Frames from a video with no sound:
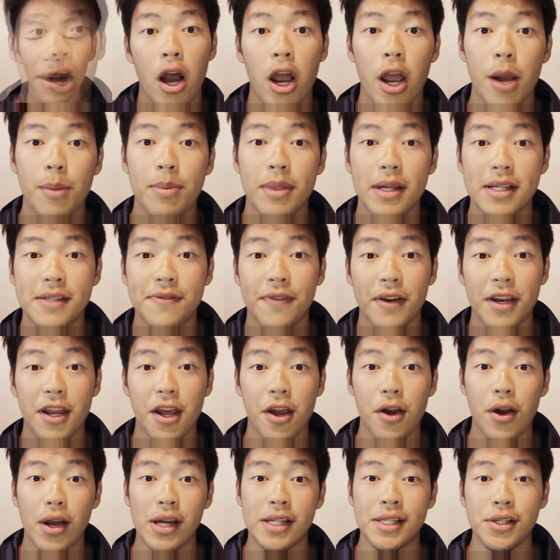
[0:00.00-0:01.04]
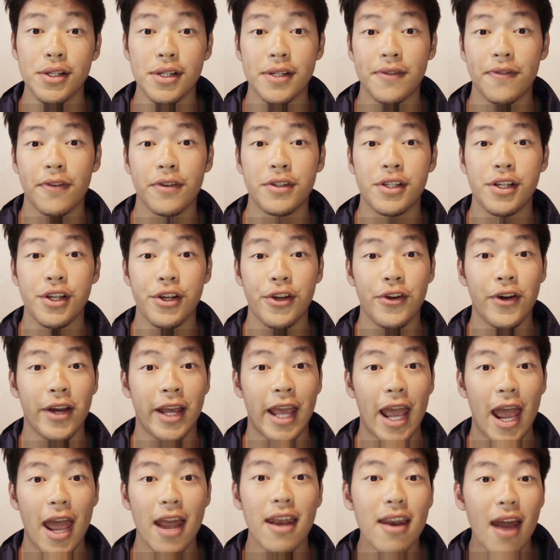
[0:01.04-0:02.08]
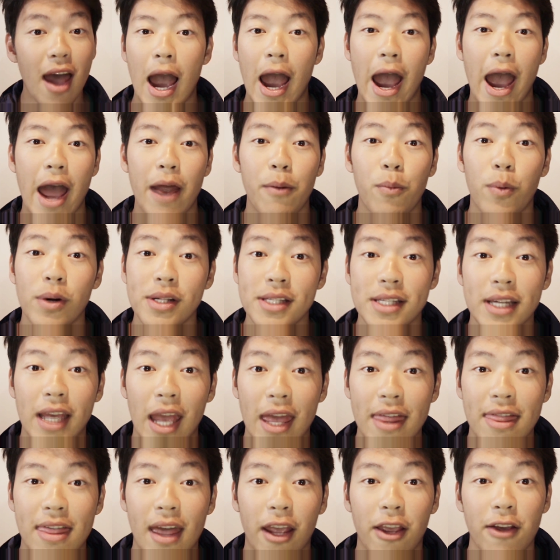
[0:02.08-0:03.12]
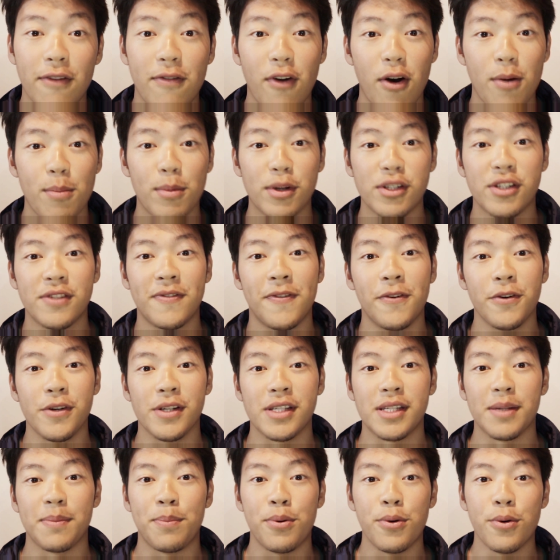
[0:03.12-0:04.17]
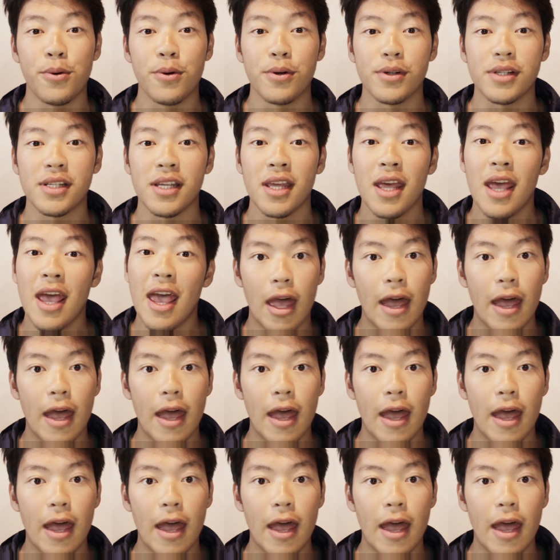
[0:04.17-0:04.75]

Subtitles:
I hope this video is useful to you again, and once again thank you very much for your support.